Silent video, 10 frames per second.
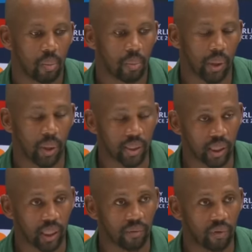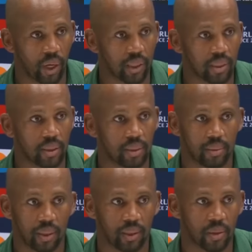But once again, for us
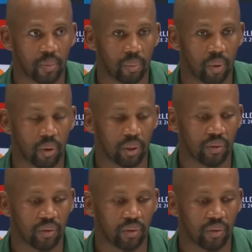as a Springbok,